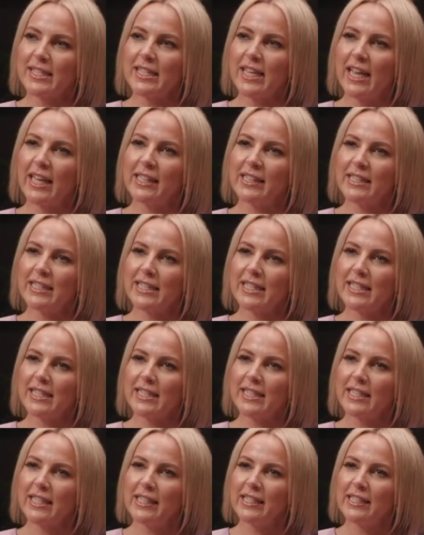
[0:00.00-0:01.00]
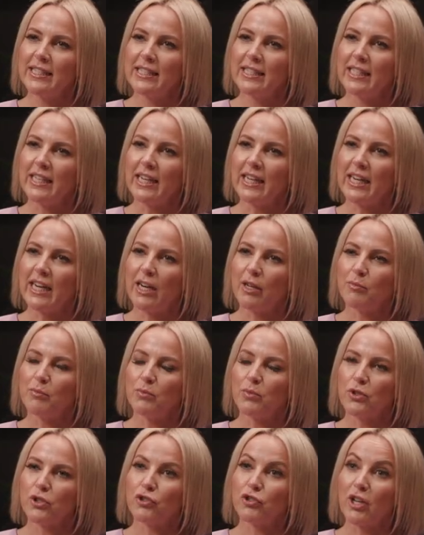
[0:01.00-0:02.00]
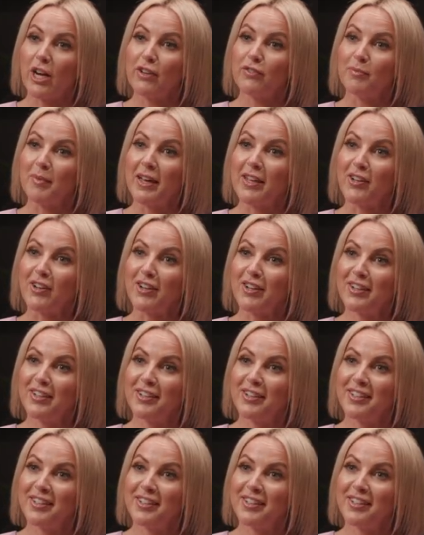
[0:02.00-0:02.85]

sense, was Draff Manor.